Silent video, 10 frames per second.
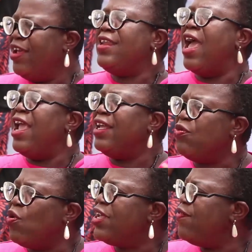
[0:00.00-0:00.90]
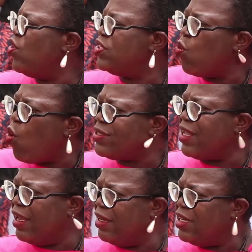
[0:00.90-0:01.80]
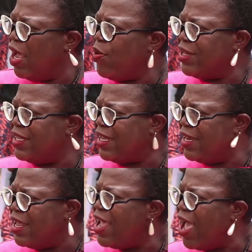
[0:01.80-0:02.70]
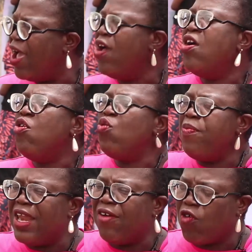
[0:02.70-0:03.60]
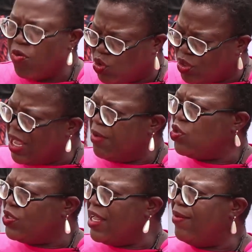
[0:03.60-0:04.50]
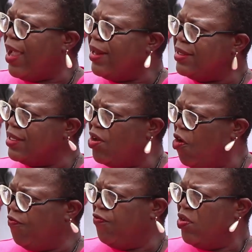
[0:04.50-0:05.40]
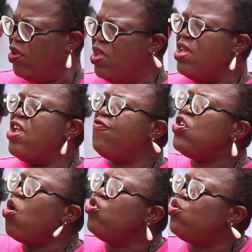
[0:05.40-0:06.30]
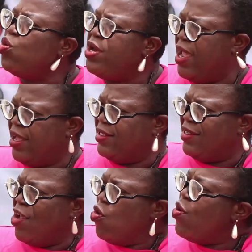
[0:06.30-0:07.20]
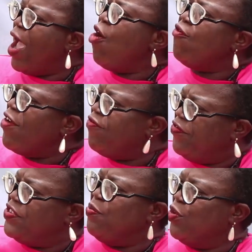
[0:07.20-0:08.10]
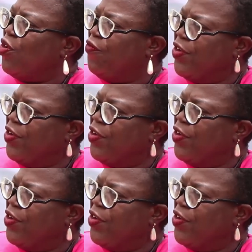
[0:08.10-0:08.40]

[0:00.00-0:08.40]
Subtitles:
They are the ones giving us the water that we are taking here. Women have come to town to say that it is enough. If we don't do this, we are over 50, both of